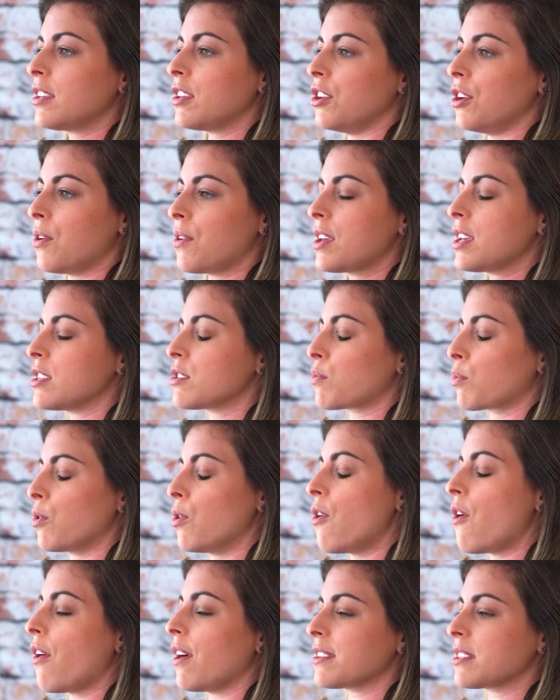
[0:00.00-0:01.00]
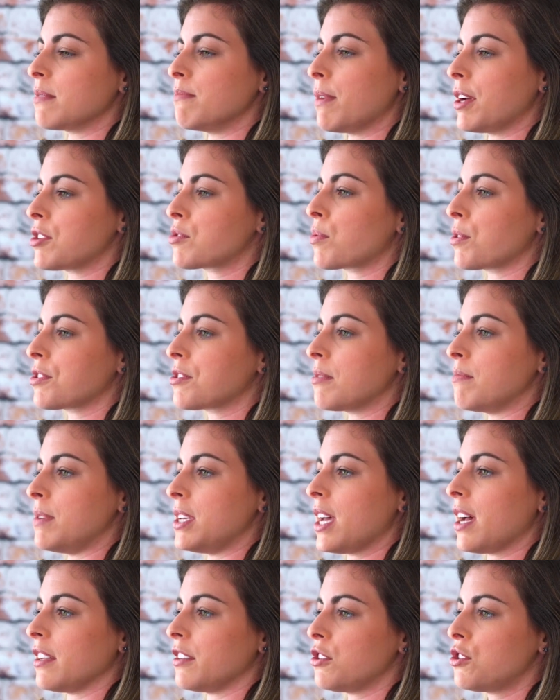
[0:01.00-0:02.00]
You know, his role as a mentor to
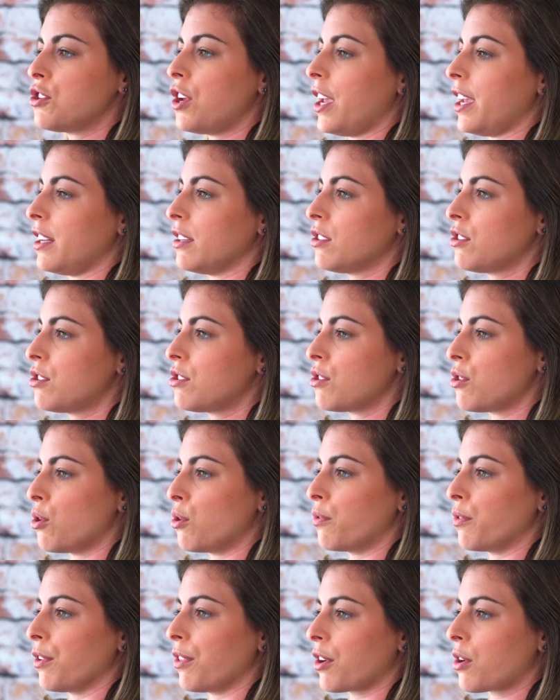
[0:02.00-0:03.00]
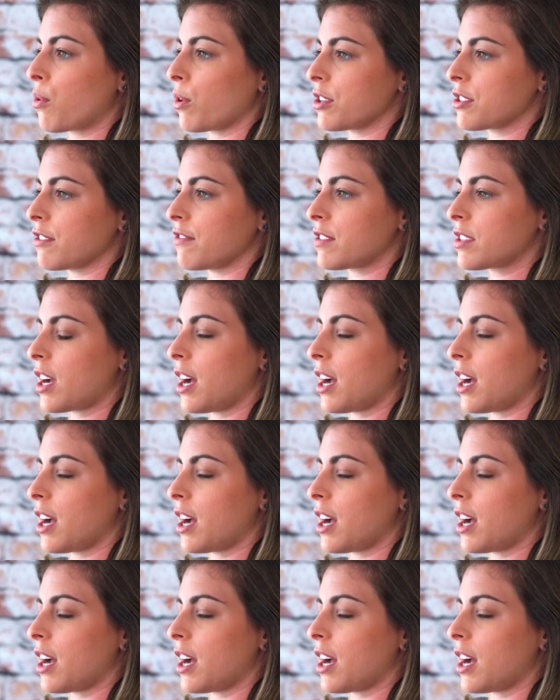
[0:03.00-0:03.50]
me has changed over the course of